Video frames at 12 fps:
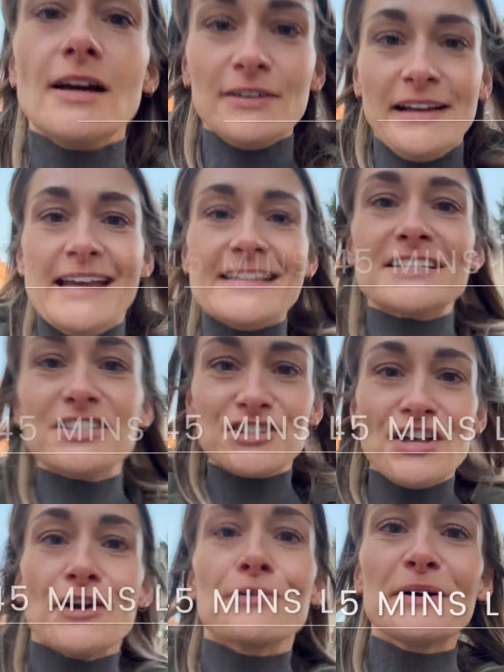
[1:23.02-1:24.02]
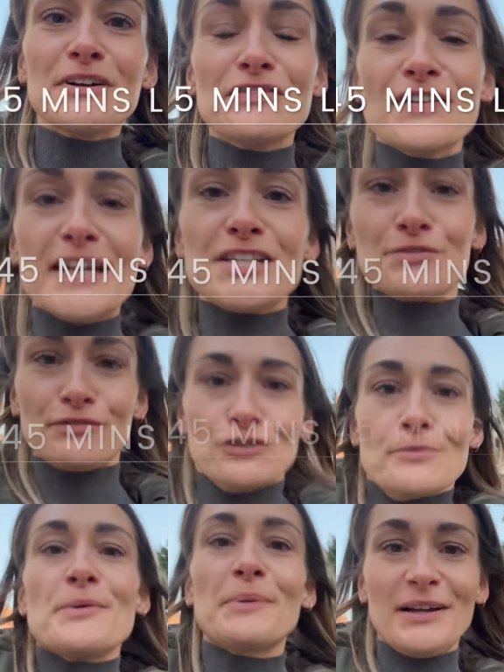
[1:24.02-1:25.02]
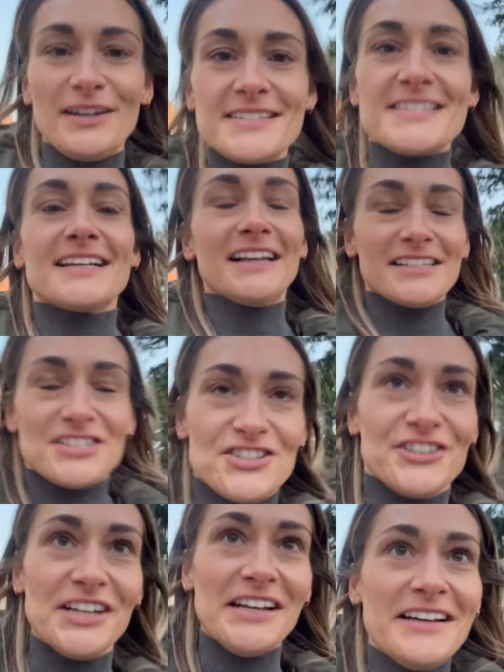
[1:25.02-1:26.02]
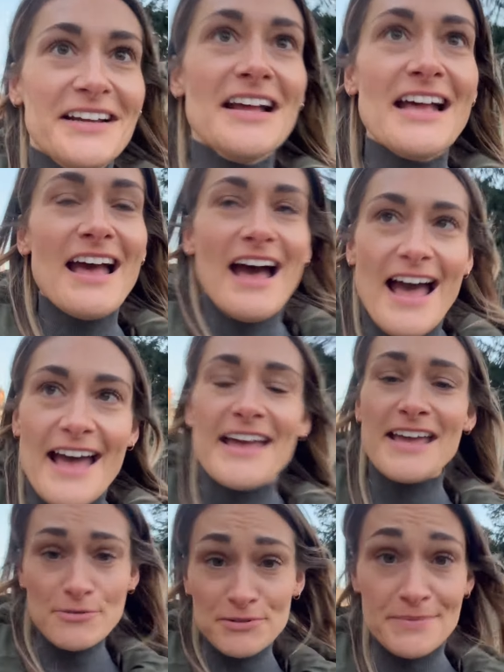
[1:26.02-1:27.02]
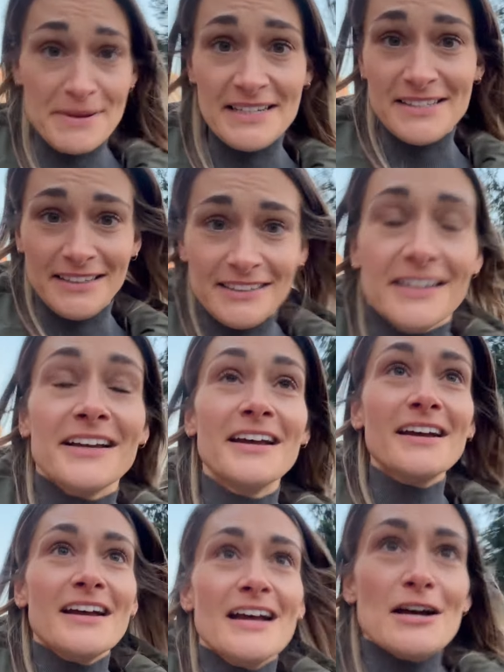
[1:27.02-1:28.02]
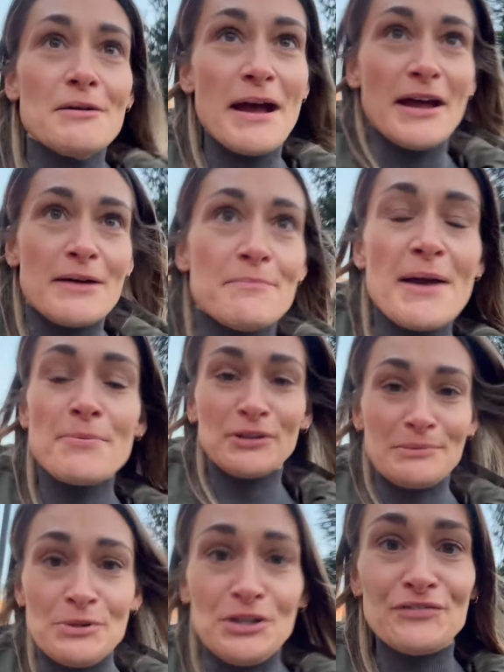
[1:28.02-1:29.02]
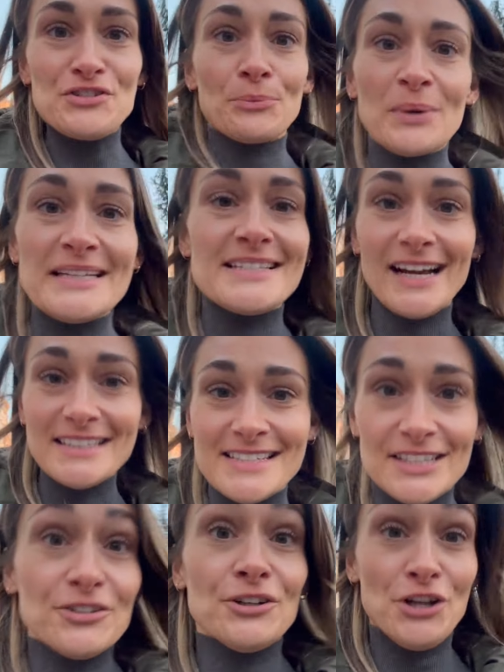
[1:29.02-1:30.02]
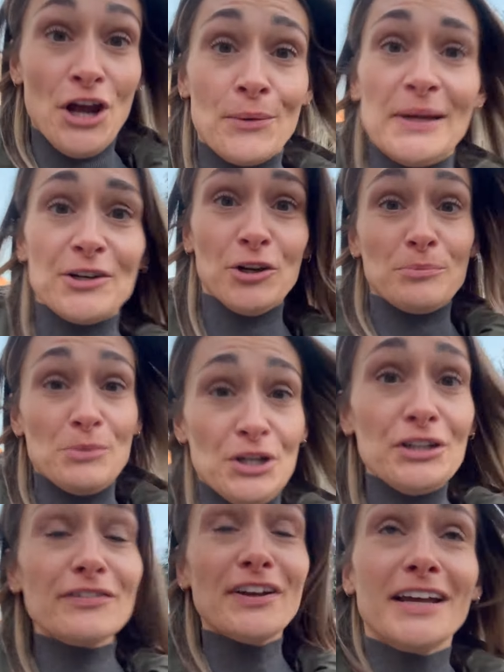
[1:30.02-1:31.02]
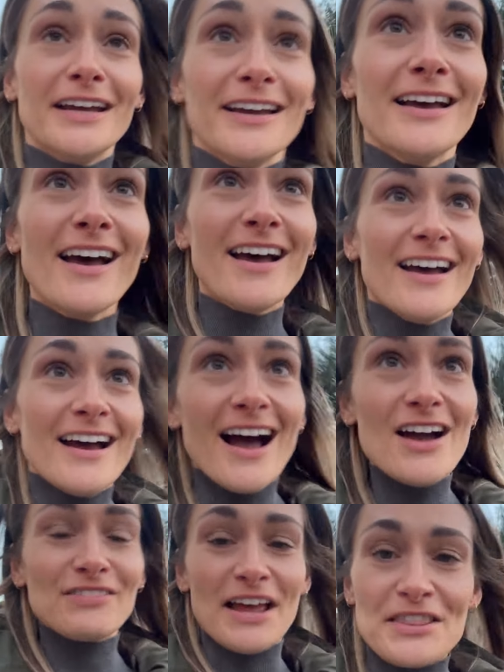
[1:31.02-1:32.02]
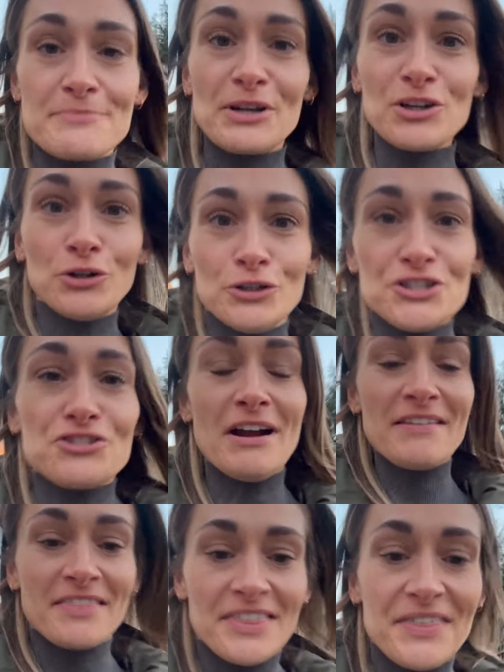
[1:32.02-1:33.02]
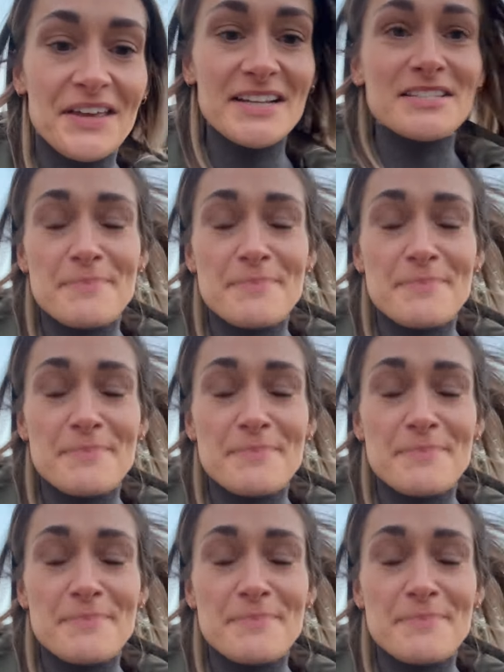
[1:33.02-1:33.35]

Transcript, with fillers: Okay, so first reformer Pilates class done. It was amazing. My body moved in ways that I did not know it could move. I've learned that my core strength is